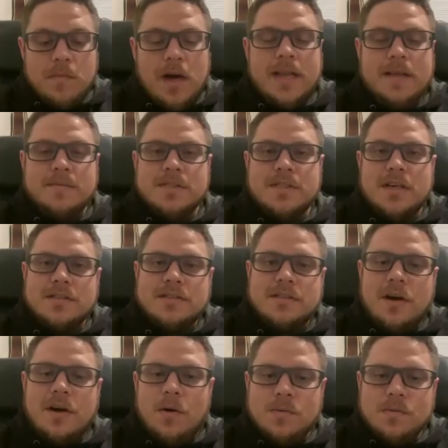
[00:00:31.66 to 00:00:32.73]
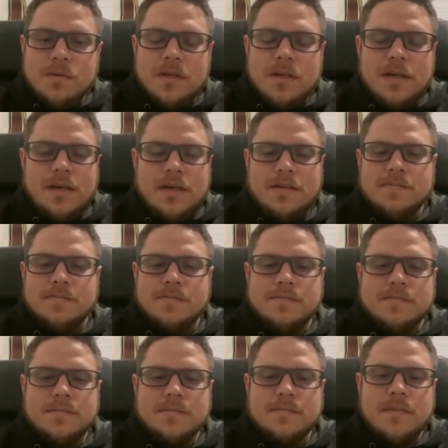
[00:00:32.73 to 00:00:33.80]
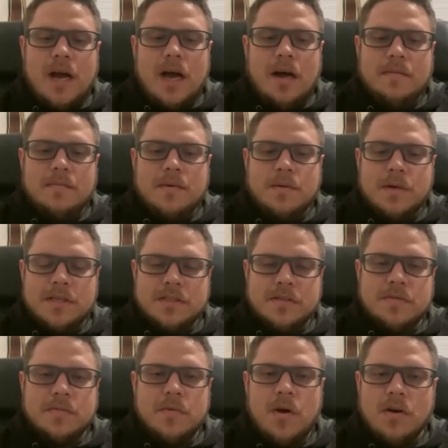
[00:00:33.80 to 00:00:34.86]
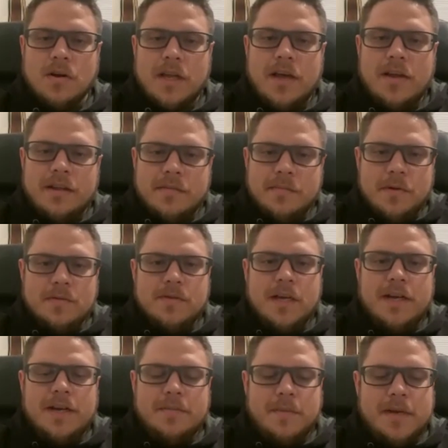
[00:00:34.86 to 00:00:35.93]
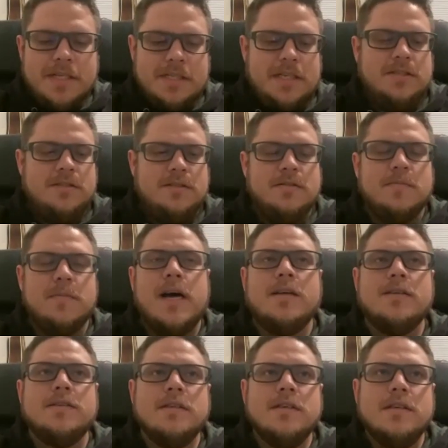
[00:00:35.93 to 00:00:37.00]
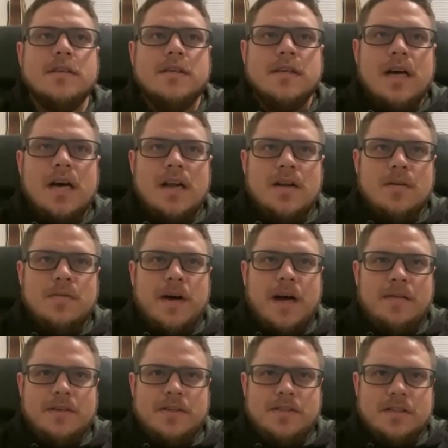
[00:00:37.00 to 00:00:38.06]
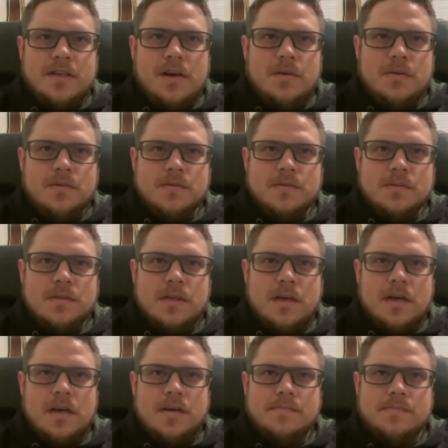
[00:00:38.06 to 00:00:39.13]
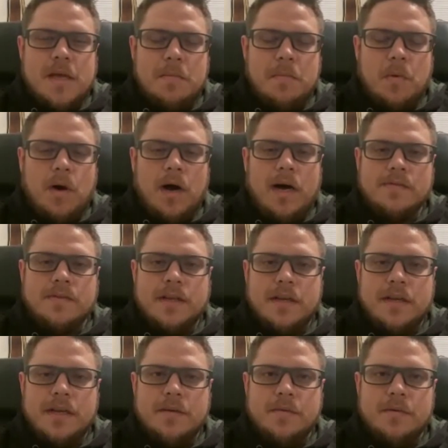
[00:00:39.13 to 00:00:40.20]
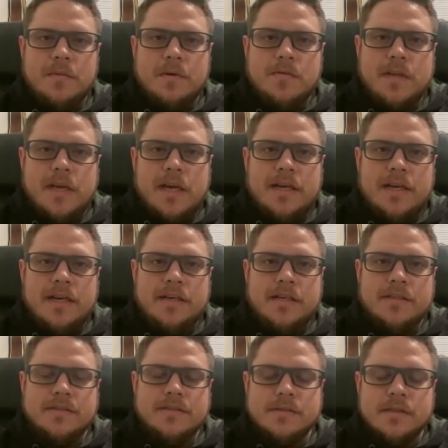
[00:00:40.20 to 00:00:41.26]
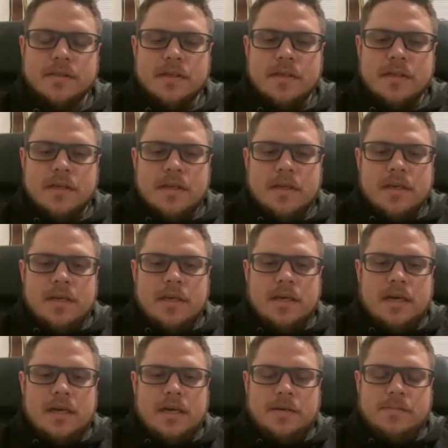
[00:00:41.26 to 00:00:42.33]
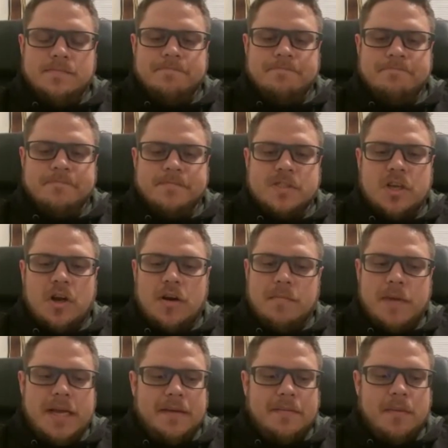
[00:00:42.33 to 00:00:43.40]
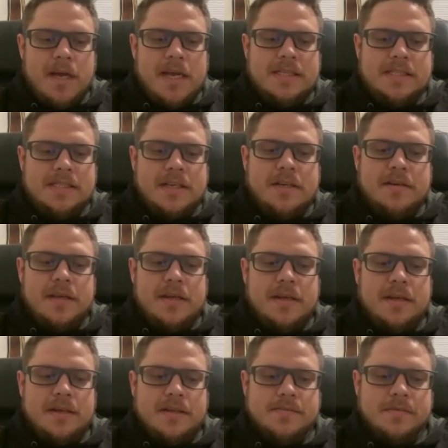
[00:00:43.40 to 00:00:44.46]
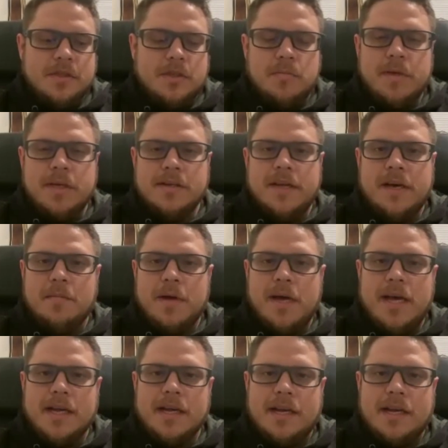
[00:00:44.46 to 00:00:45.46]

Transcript: name's Dustin Holt. I'm originally from Morrow County. Moved down here to Manchester about, 5 years ago. Met my wife down here. We moved down here and started making baits down in a little building out back.